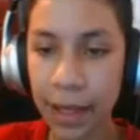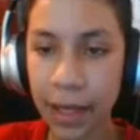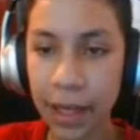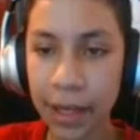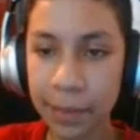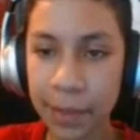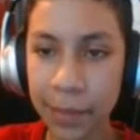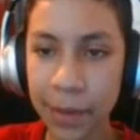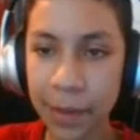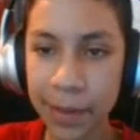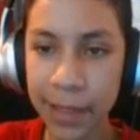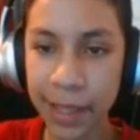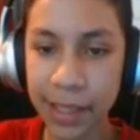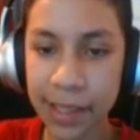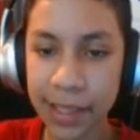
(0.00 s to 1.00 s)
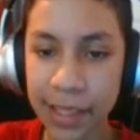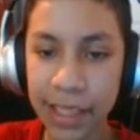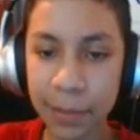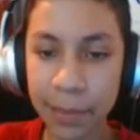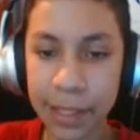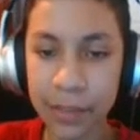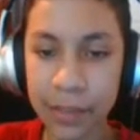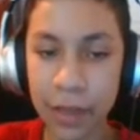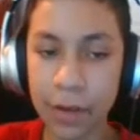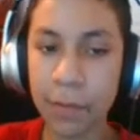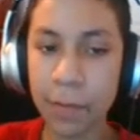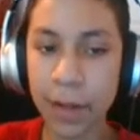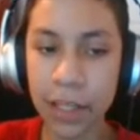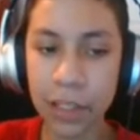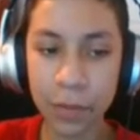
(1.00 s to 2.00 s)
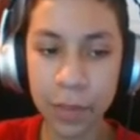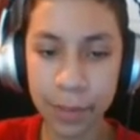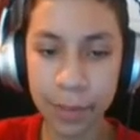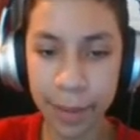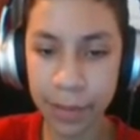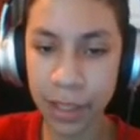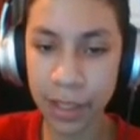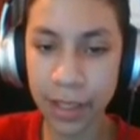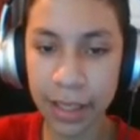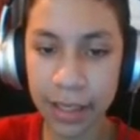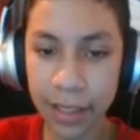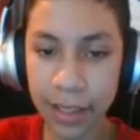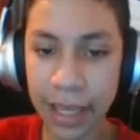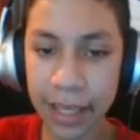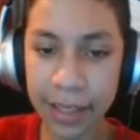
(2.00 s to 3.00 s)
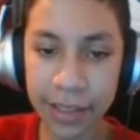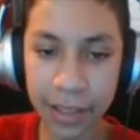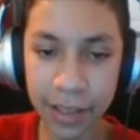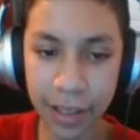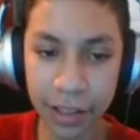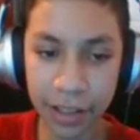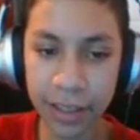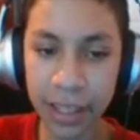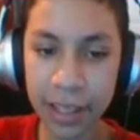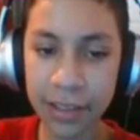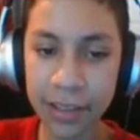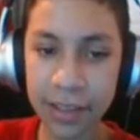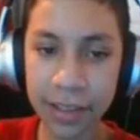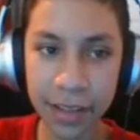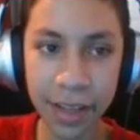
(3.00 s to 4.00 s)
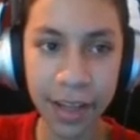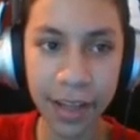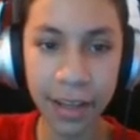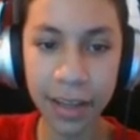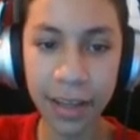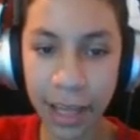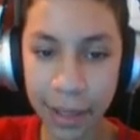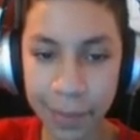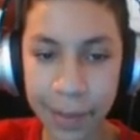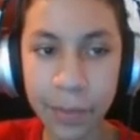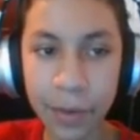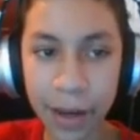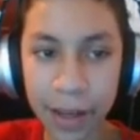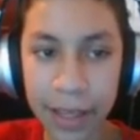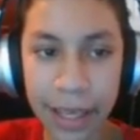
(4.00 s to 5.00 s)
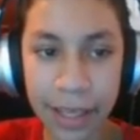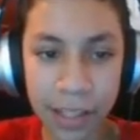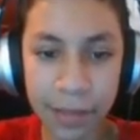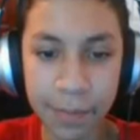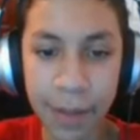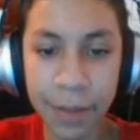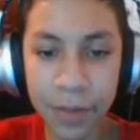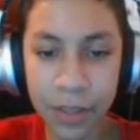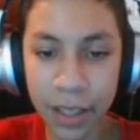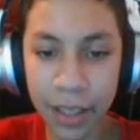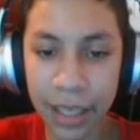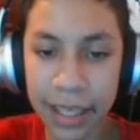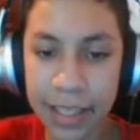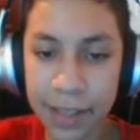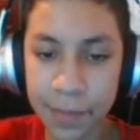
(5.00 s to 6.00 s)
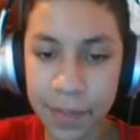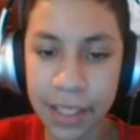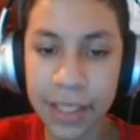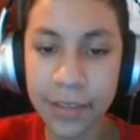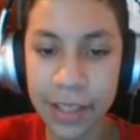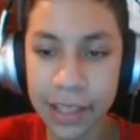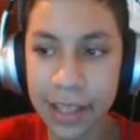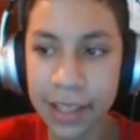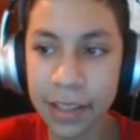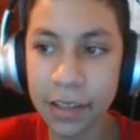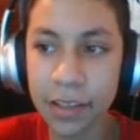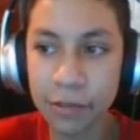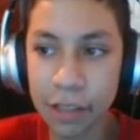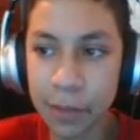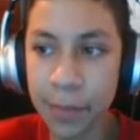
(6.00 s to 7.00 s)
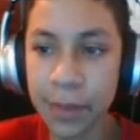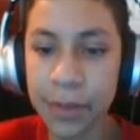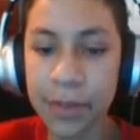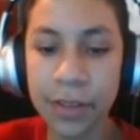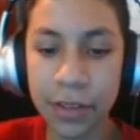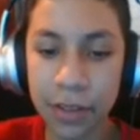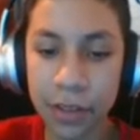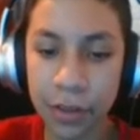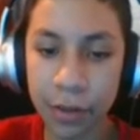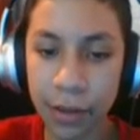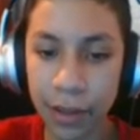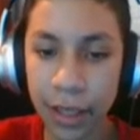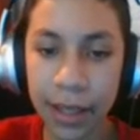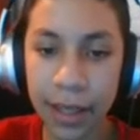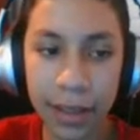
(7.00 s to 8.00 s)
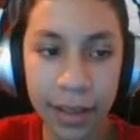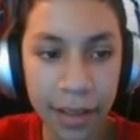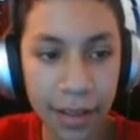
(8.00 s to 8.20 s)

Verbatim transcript: Um, but I'm probably not gonna stay in that place forever because once people start get getting into the hundred thousands, like people are, people start getting some serious kills, which boosts their score a lot.